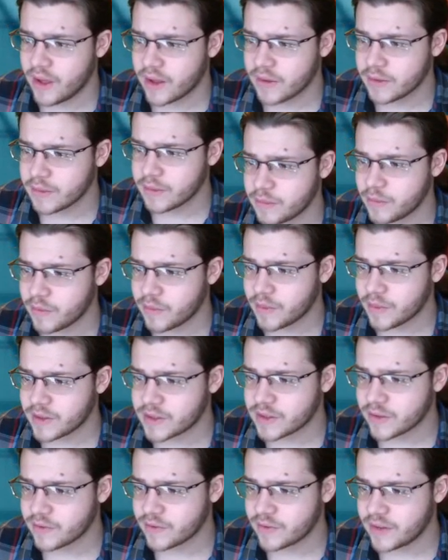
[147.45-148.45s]
Let me move
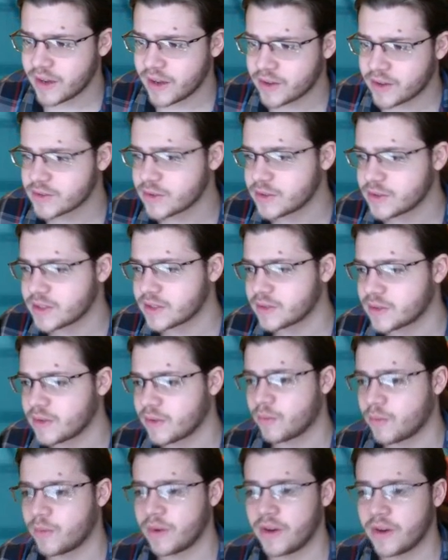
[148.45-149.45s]
myself down so it doesn't look
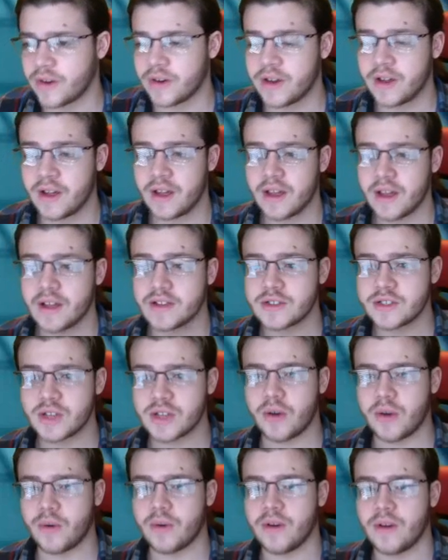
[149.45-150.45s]
weird.
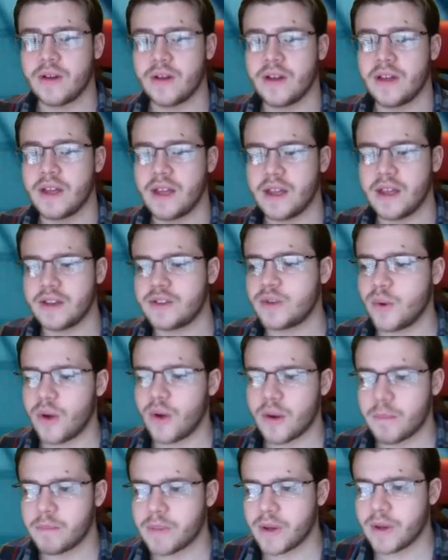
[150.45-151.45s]
So, into our
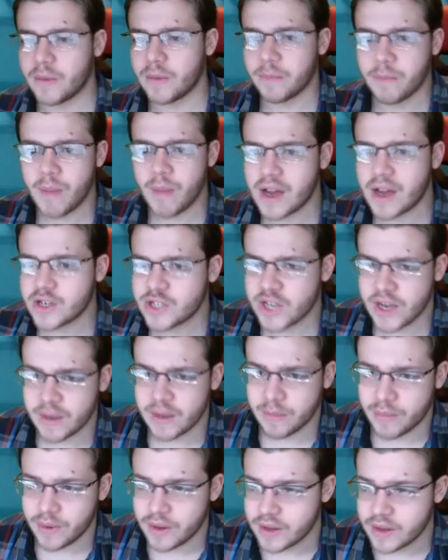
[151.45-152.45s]
build, Machamp.
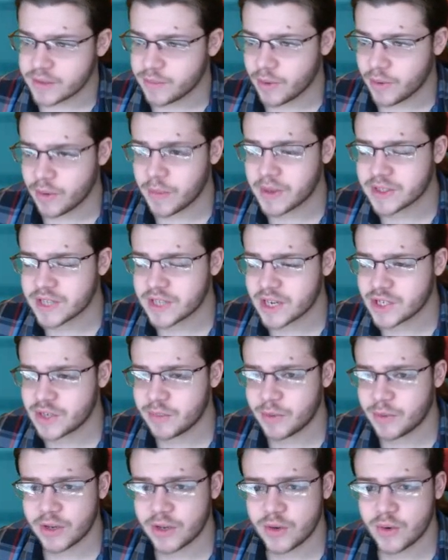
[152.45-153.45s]
This Pokemon's actually
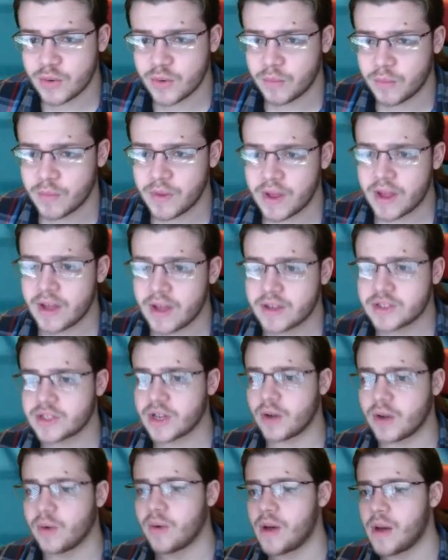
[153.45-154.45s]
pretty cool.
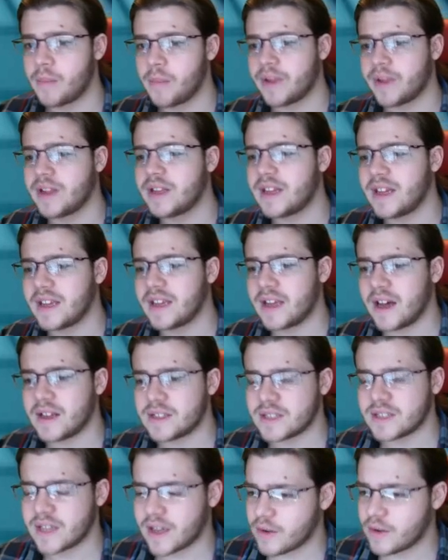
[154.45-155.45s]
So, ability
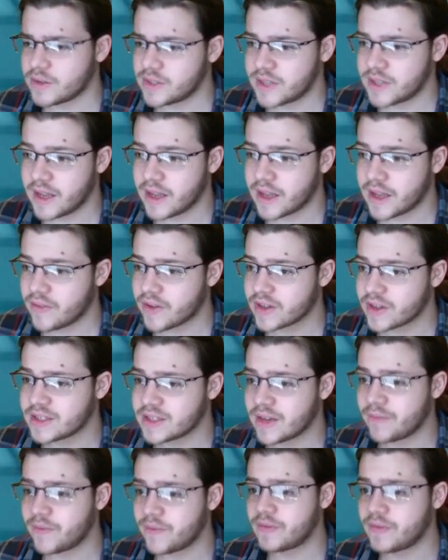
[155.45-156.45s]
Guts, like I was saying, giving us
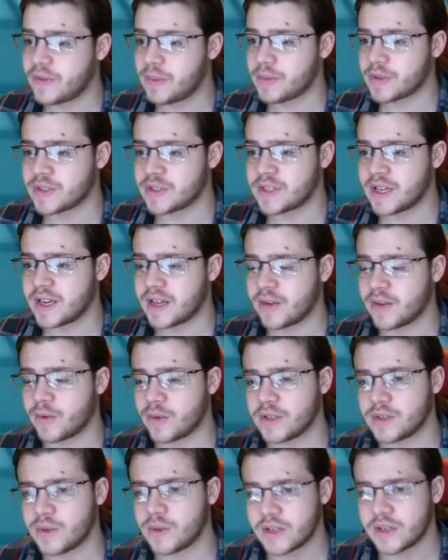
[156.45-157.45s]
that 50%
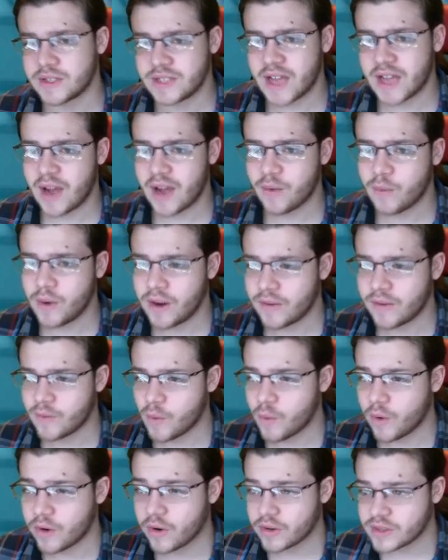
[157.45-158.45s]
increase on attack whenever
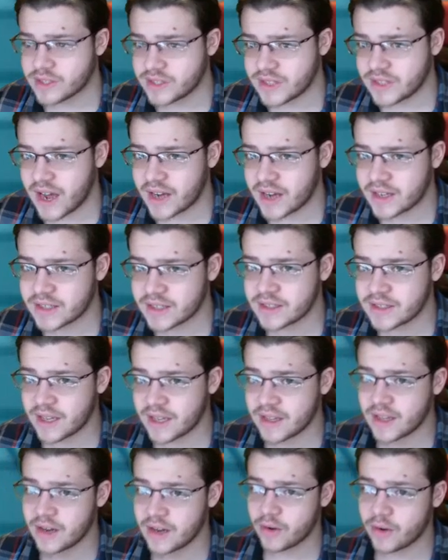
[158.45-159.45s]
we're statused,
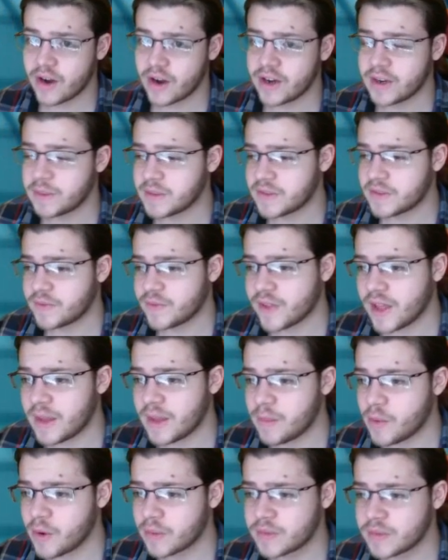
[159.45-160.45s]
and then our item is Flame
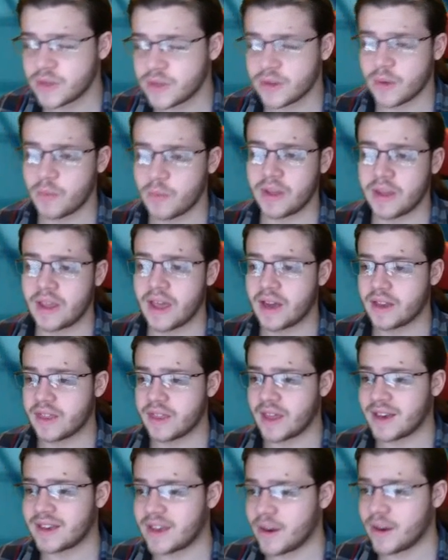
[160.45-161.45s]
Orb so that we get
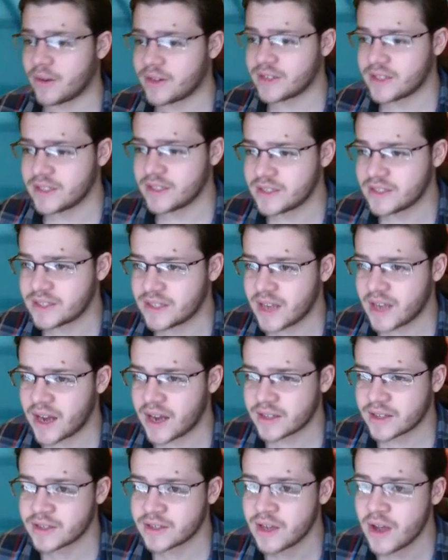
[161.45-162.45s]
that guaranteed
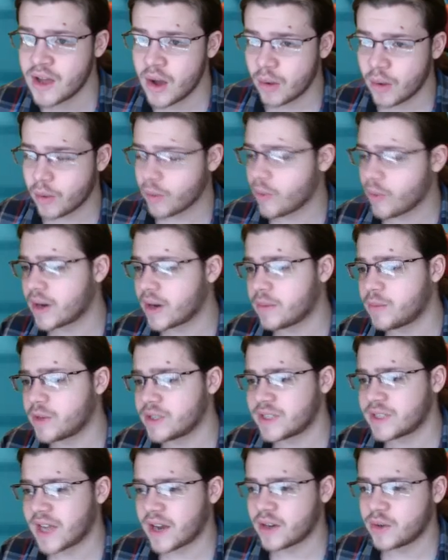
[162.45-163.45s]
status. We're running
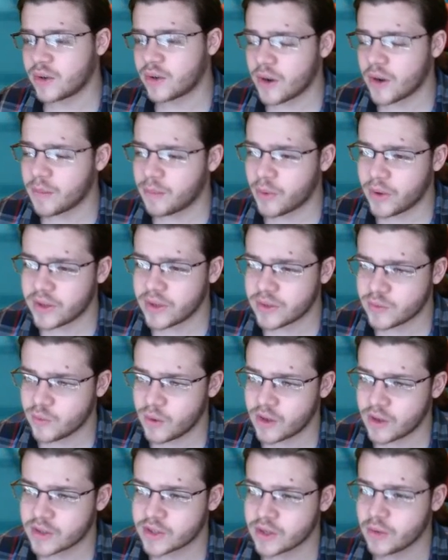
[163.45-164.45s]
Protect on our boy as
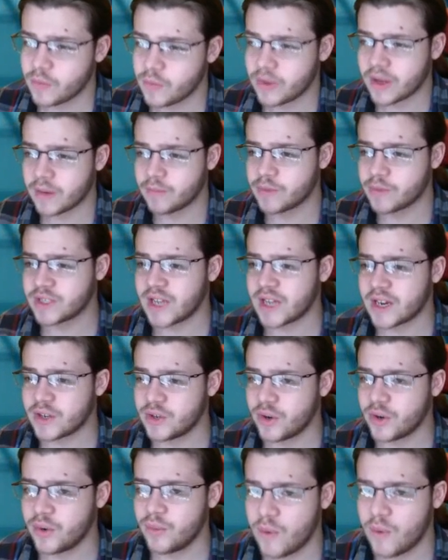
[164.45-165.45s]
well so that we can protect
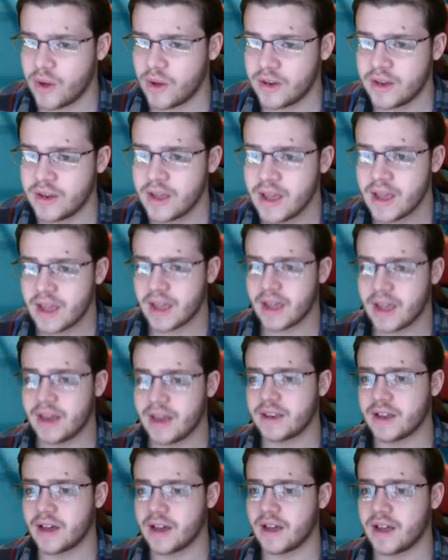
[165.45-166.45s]
turn 1, and
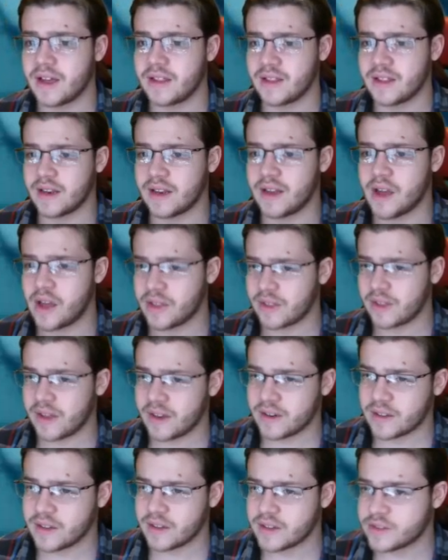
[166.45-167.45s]
then at the
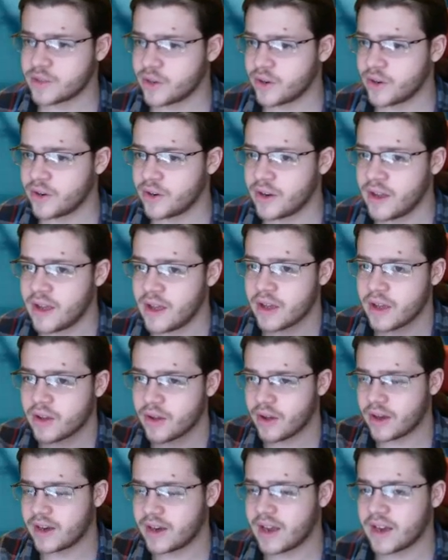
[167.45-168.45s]
end of the turn, go
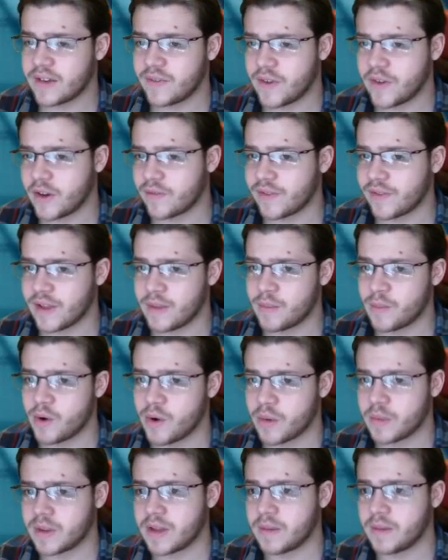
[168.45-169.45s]
ahead and activate our Flame
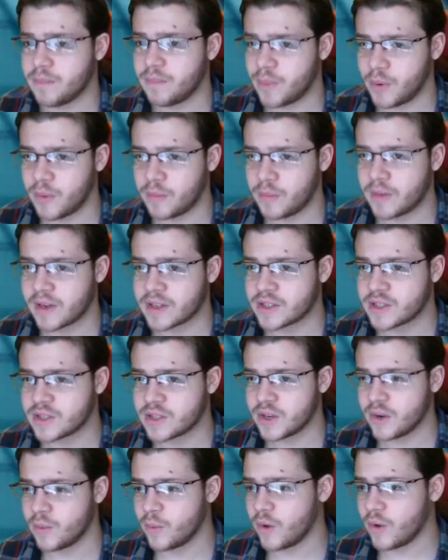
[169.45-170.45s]
Orb, and then boom, next
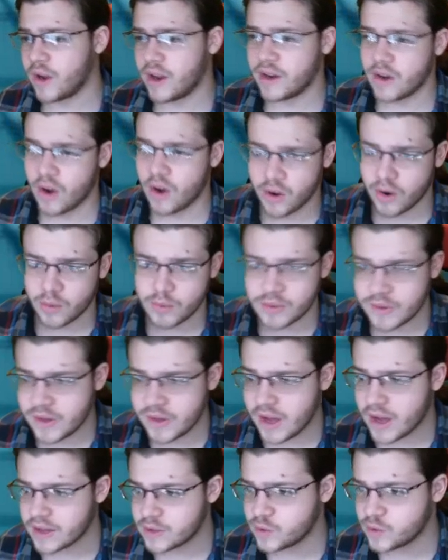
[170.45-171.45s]
turn we're hitting hard with
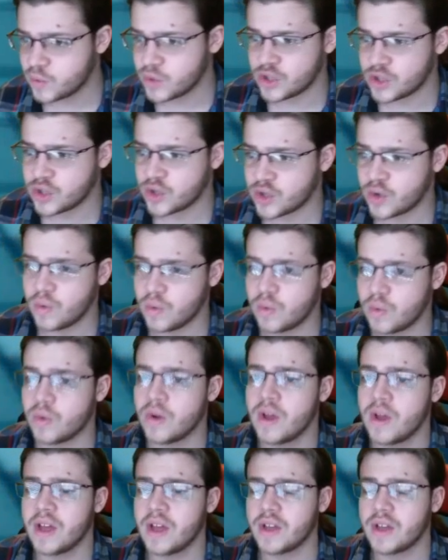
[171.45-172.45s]
Guts, which is cool.
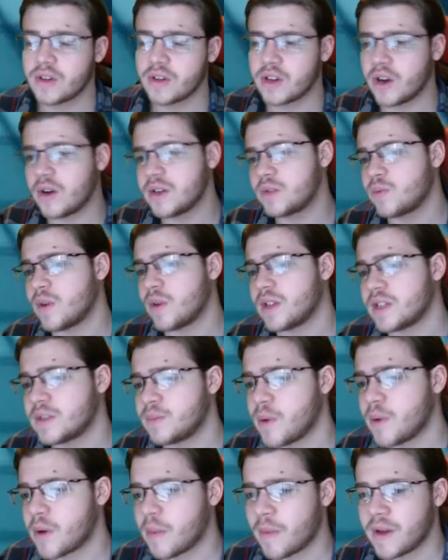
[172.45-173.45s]
You can always run this
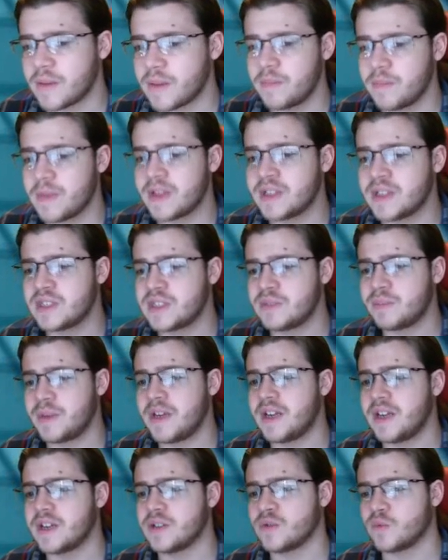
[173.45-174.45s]
Pokemon min
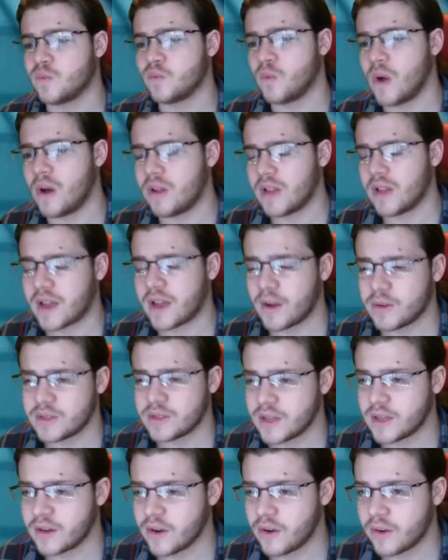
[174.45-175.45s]
speed as well, like I was
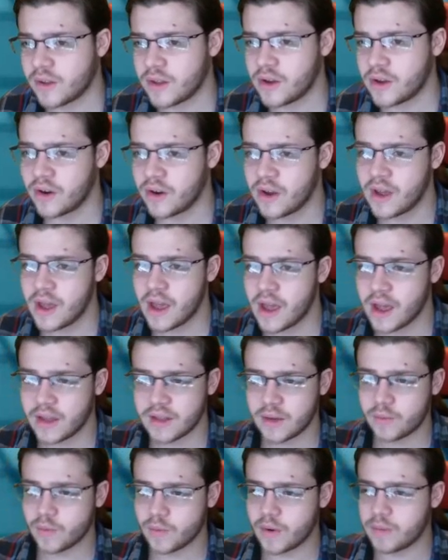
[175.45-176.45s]
saying earlier, and
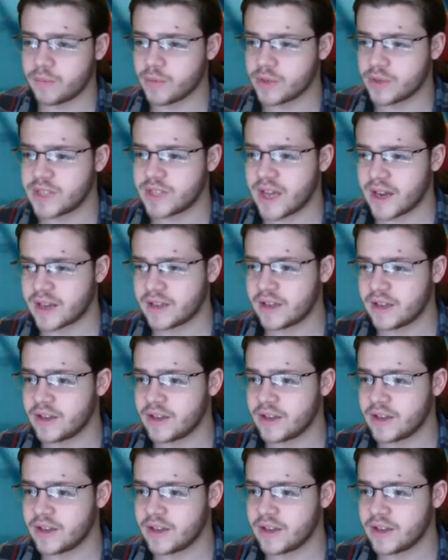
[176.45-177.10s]
then run Protect.